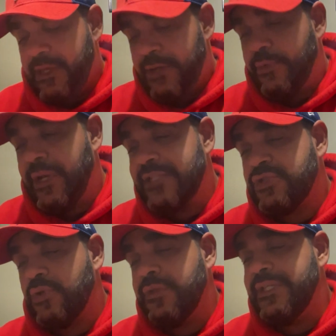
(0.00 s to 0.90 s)
When I
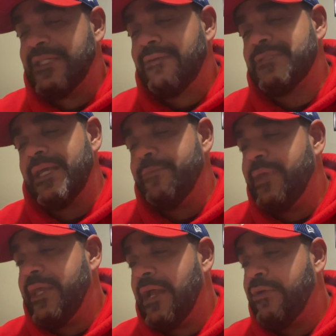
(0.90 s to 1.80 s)
saw these, I was like,
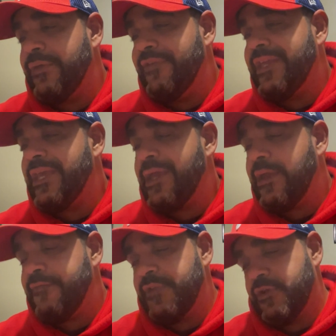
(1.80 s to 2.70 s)
man, I don't even
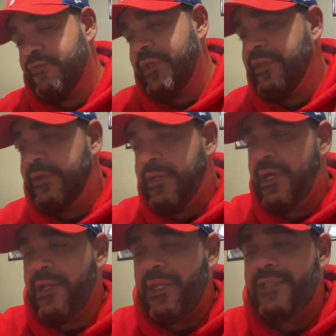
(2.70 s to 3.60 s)
care if they're graded or not.